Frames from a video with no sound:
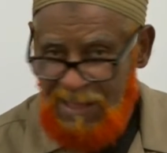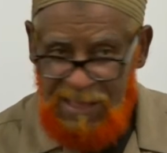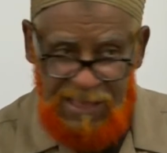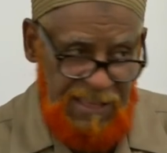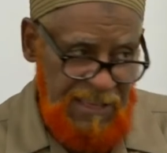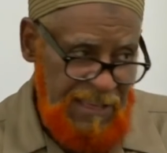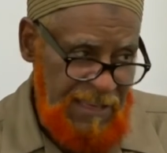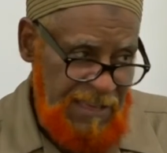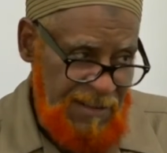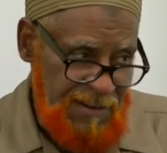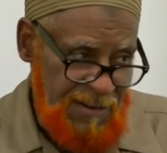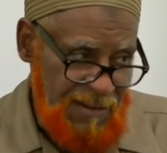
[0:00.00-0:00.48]

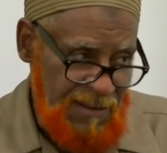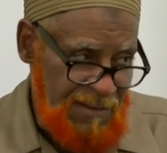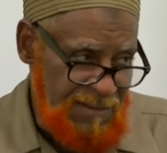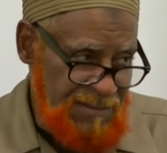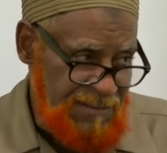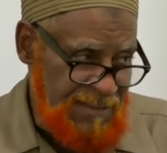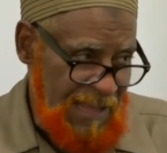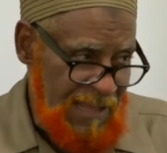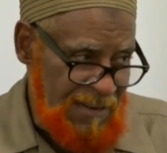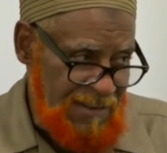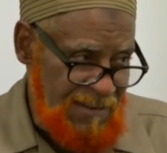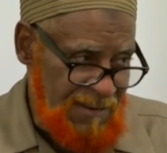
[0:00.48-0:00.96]
Ghira
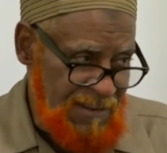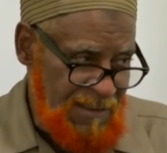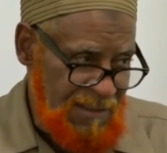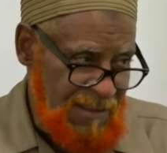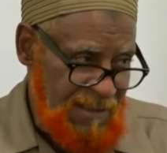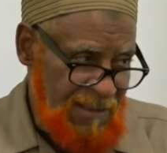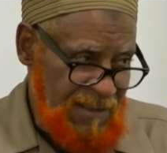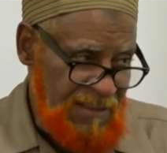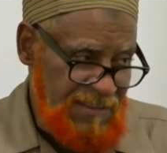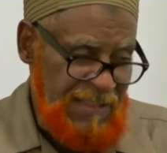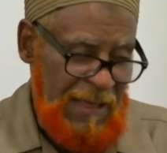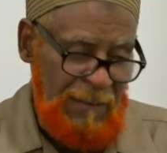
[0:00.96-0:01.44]

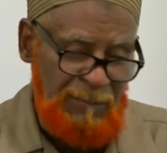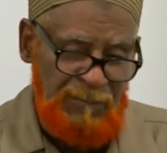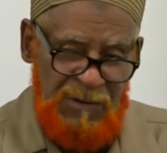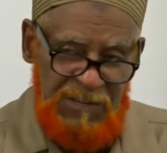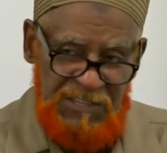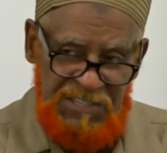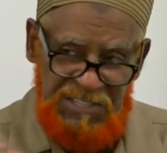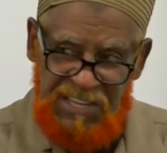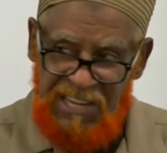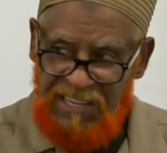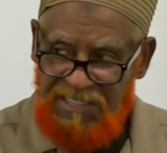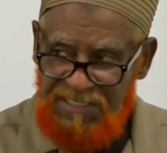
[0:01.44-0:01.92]
is that
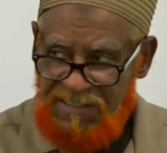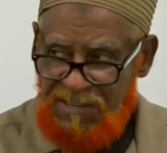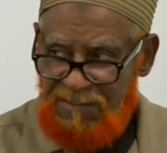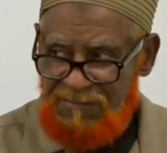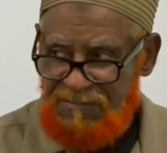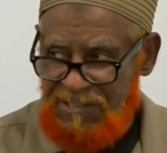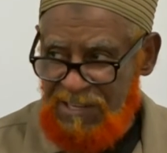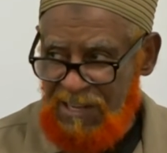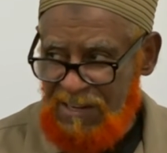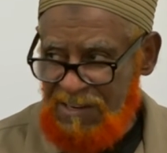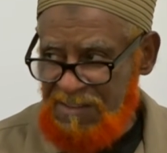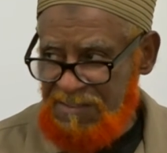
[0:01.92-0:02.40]

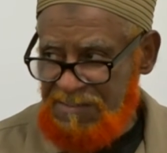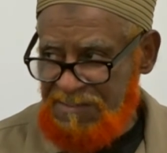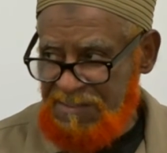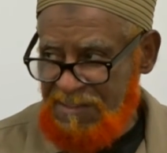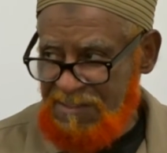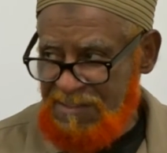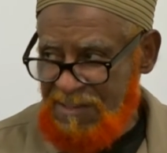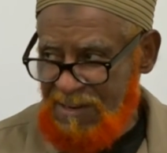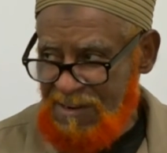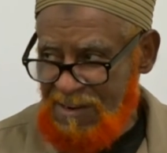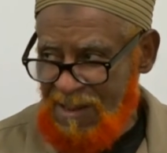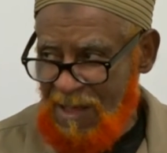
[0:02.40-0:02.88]
protective
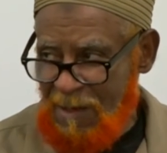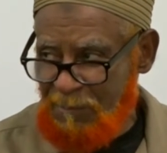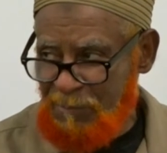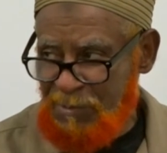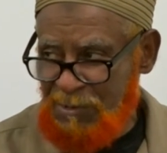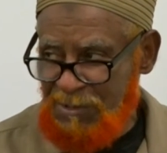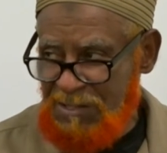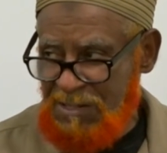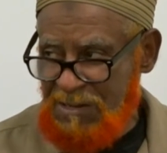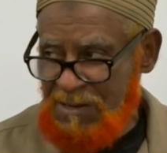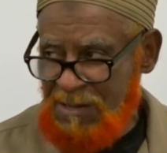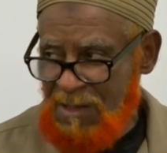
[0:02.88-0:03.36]
jealousy that Allah
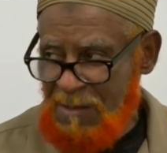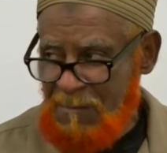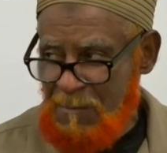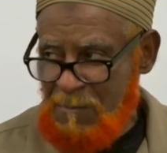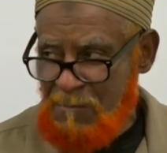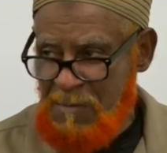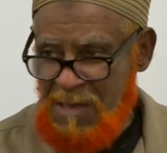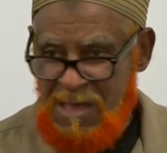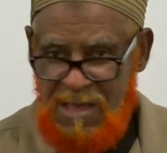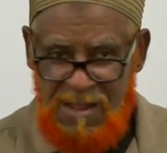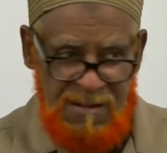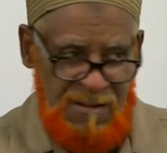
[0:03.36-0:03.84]
put in
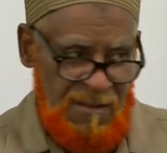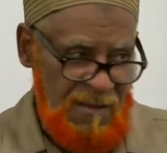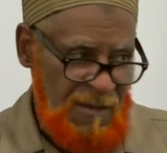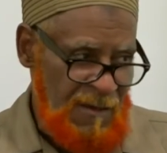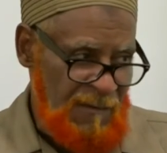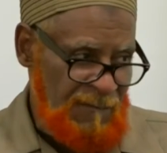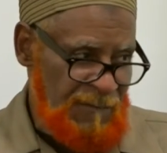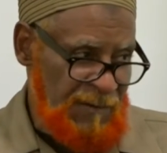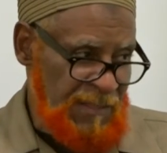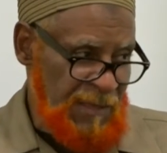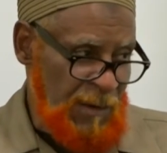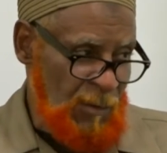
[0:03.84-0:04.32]
men
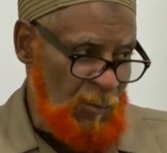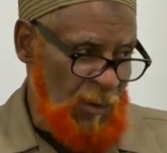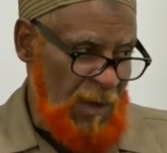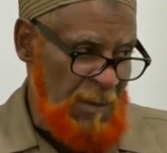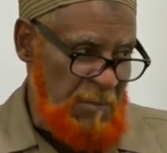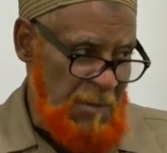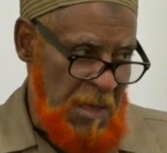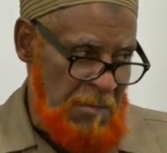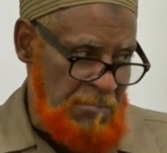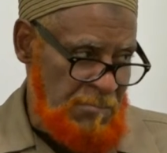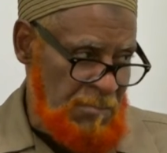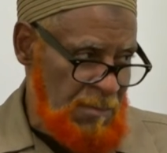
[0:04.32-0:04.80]
for their
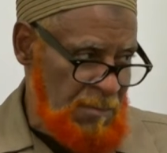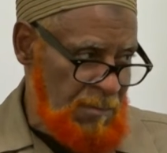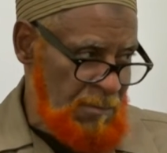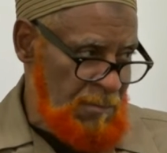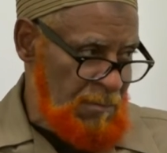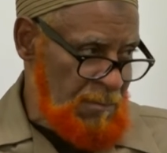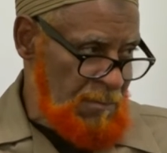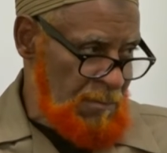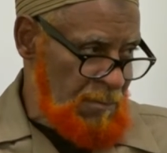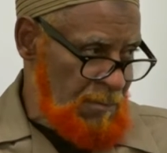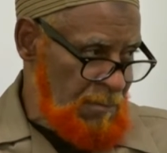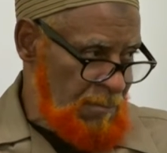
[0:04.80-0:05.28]
women.
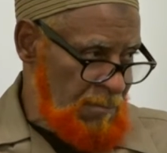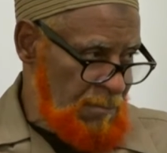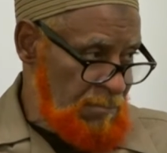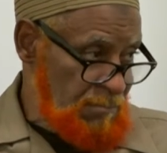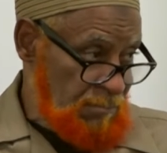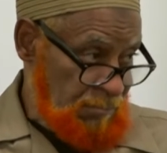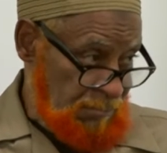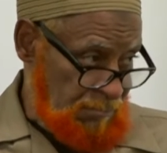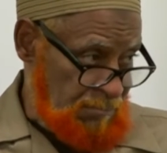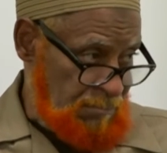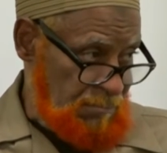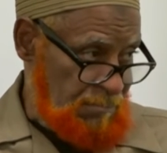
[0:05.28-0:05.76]

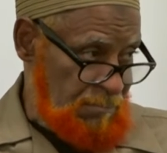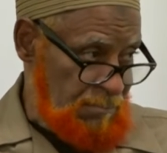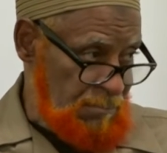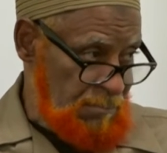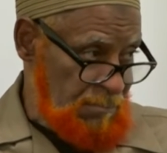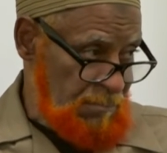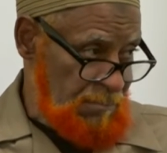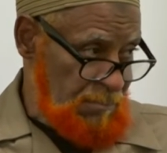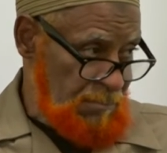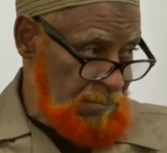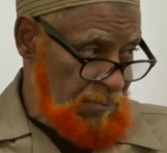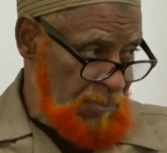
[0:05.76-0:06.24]
You
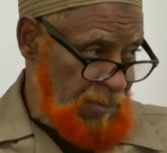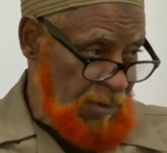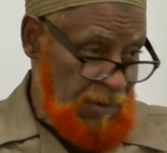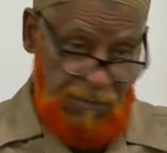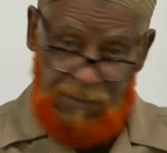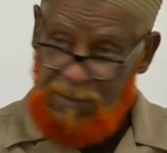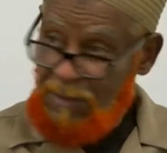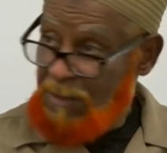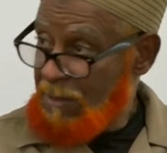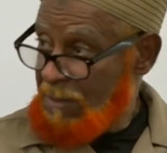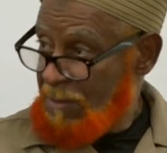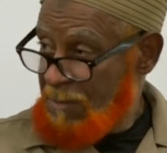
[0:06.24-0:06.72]

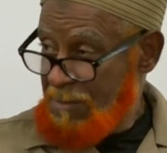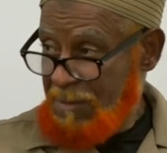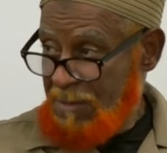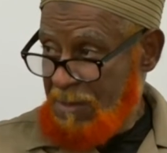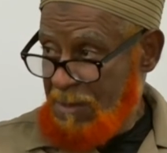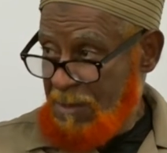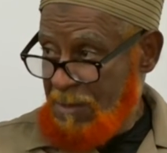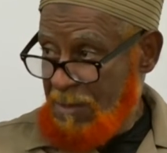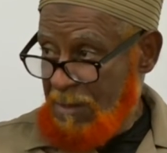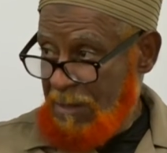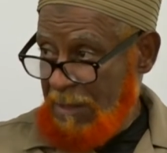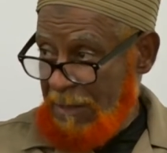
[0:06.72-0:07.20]
see?
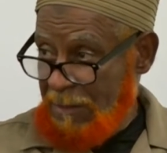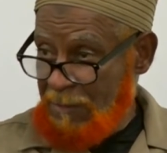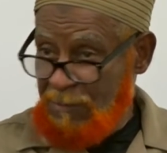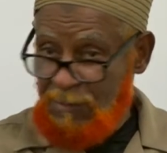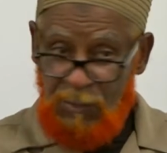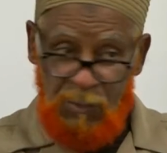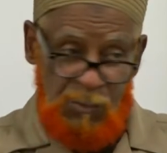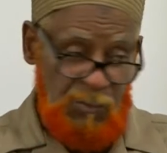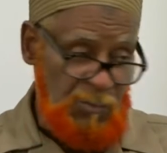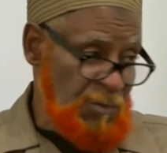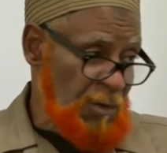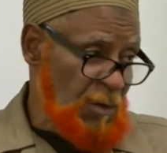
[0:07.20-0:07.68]
And
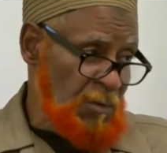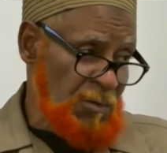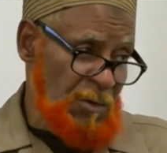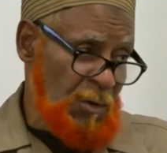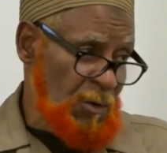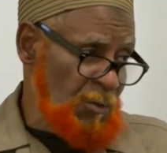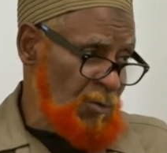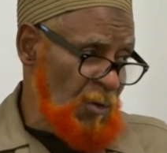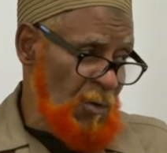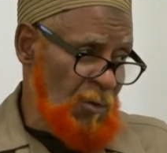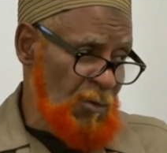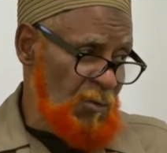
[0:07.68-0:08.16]
so then,
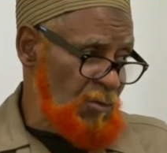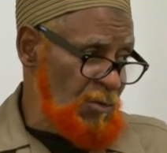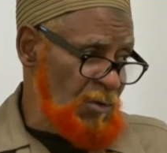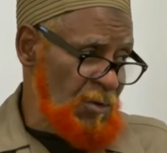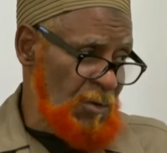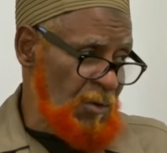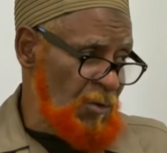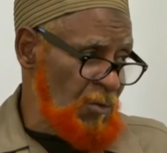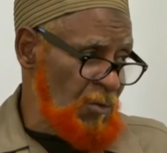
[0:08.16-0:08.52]
no